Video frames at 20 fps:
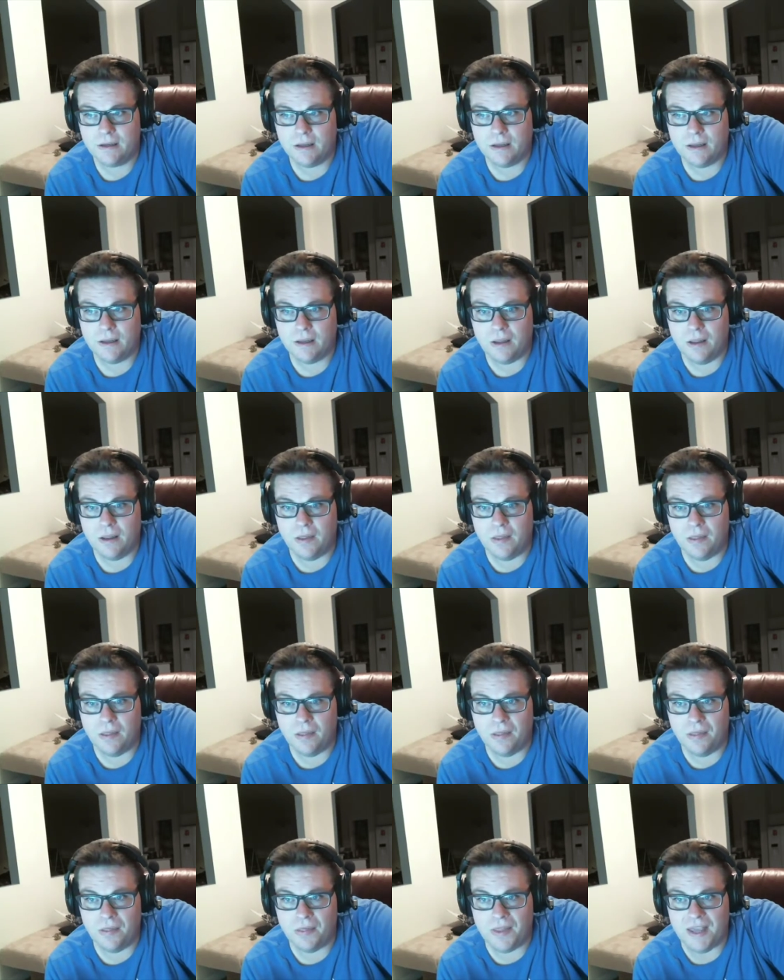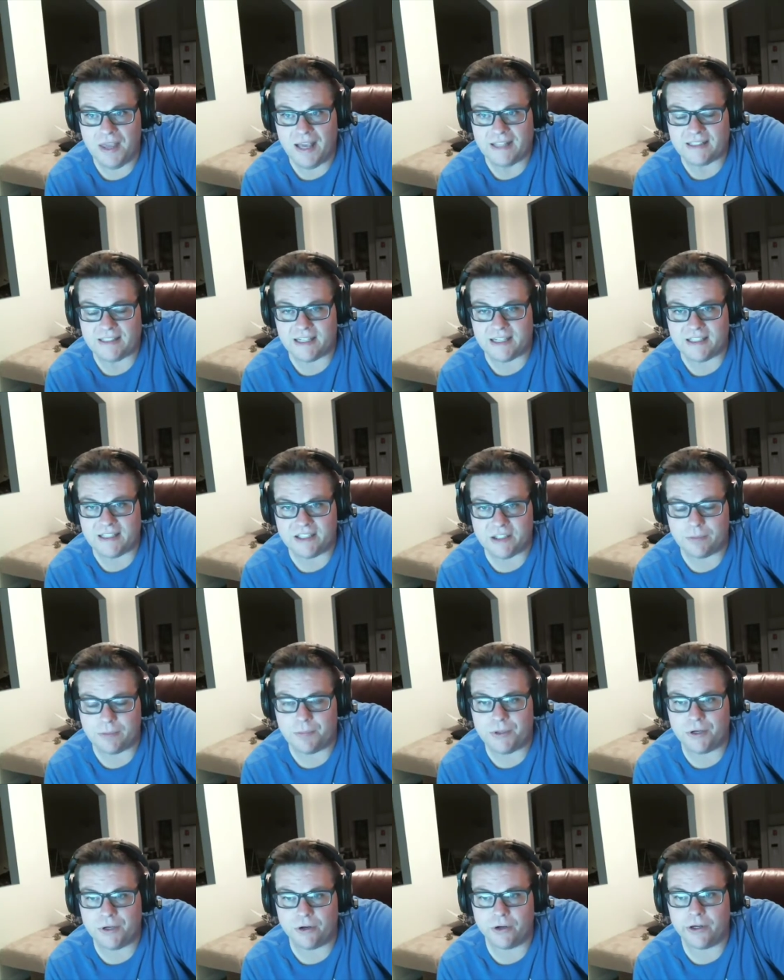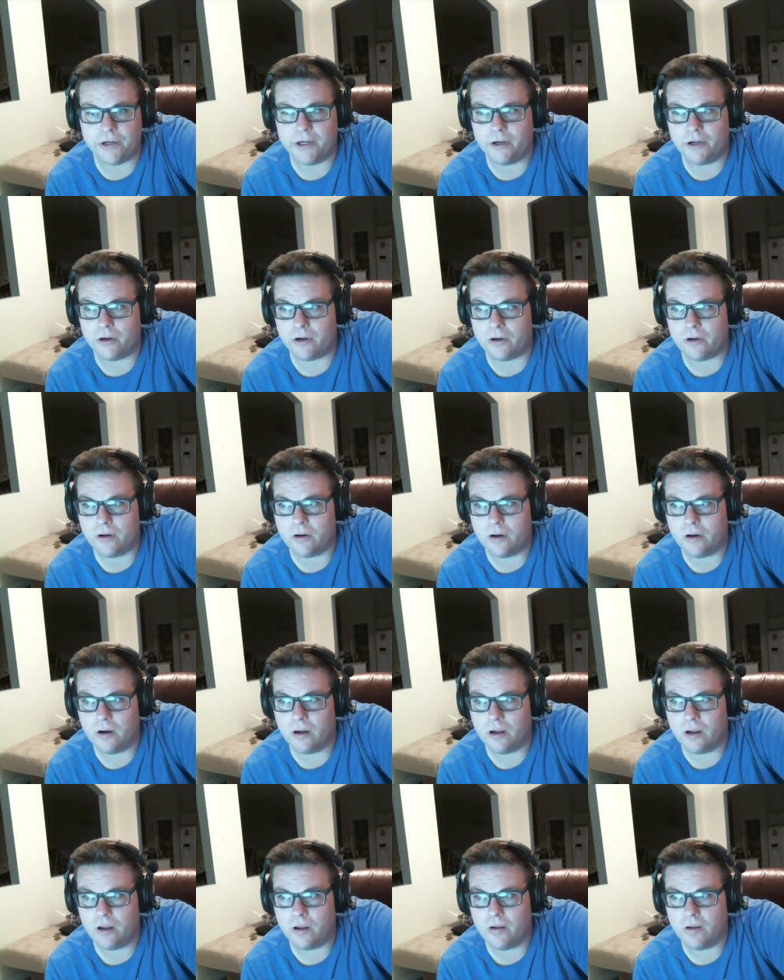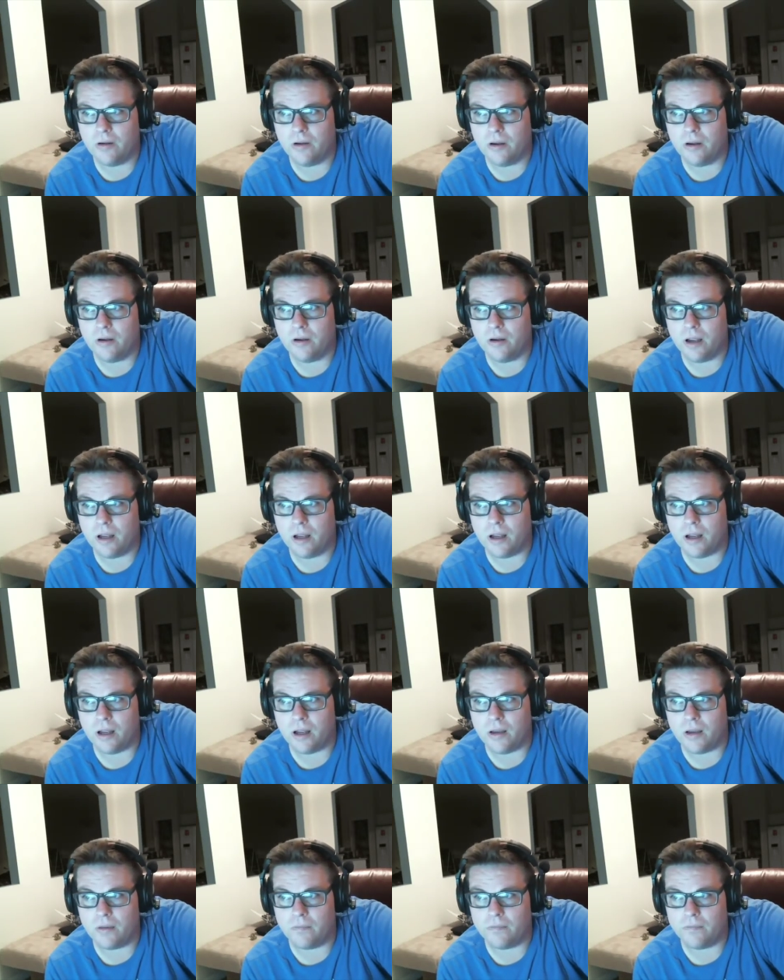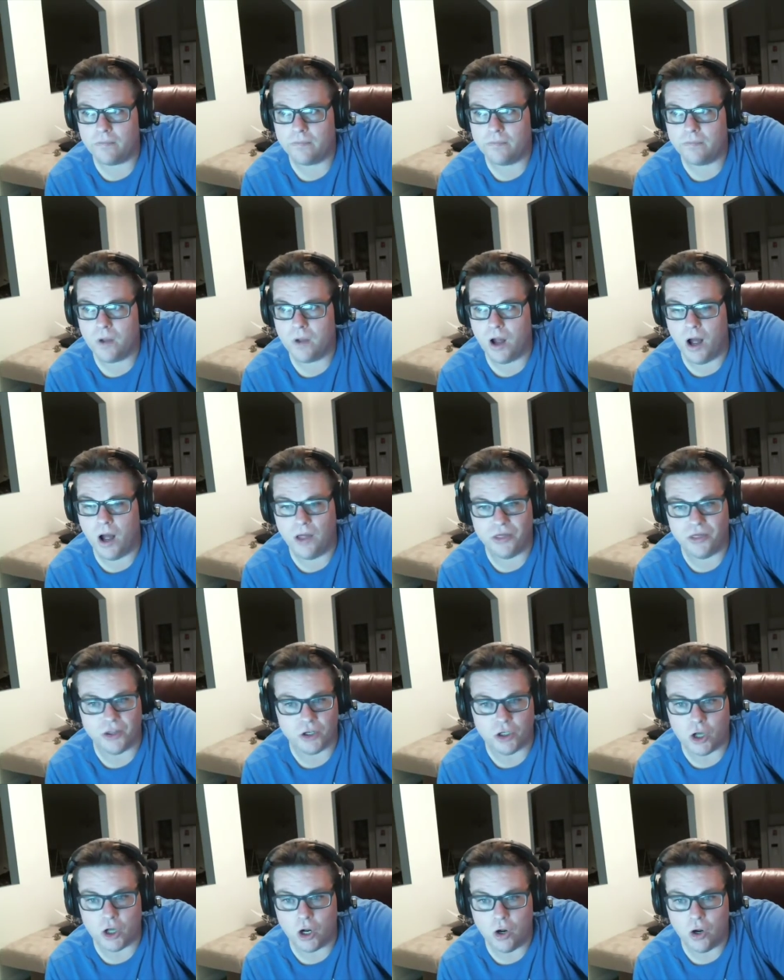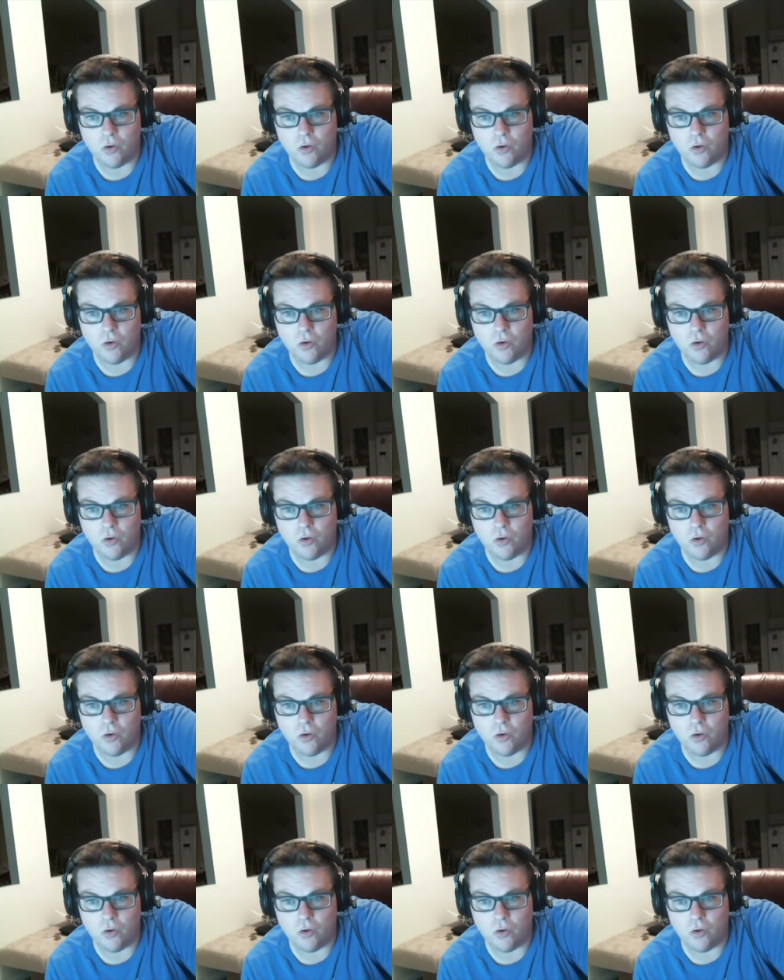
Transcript: it's a superior um, on the go version or a